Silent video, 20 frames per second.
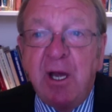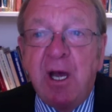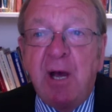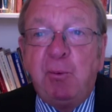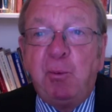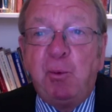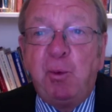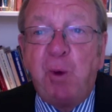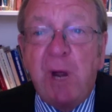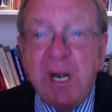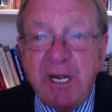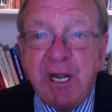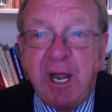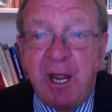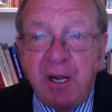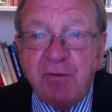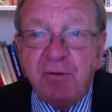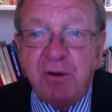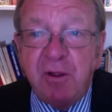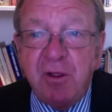
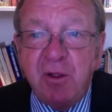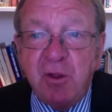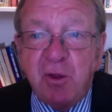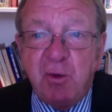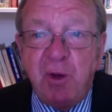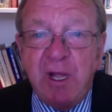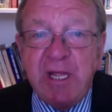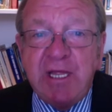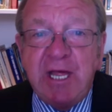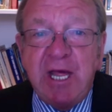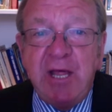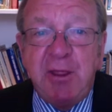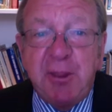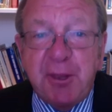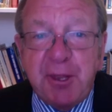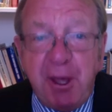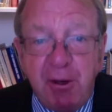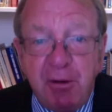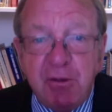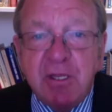
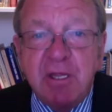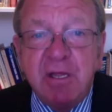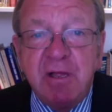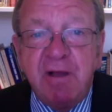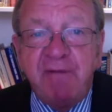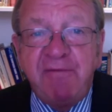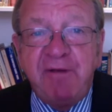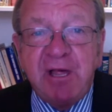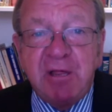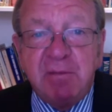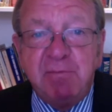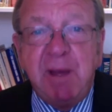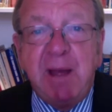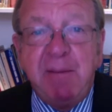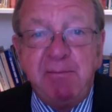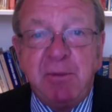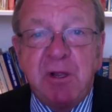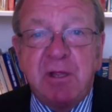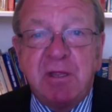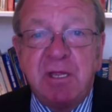120,000 of its
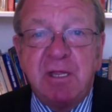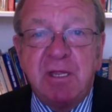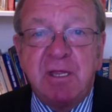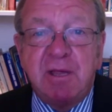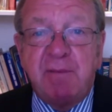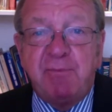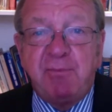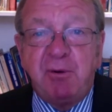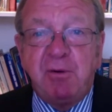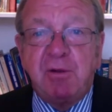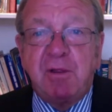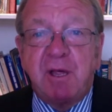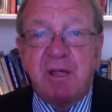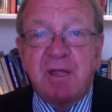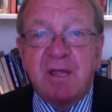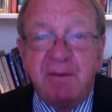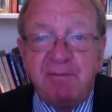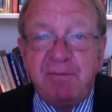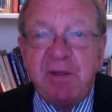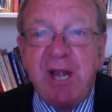members and
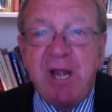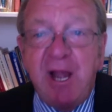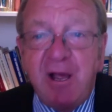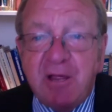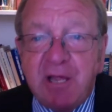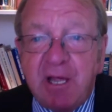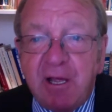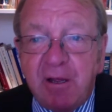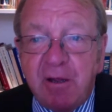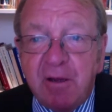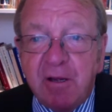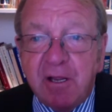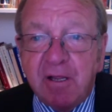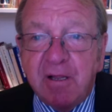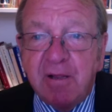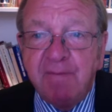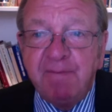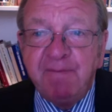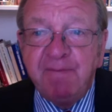supporters have been executed.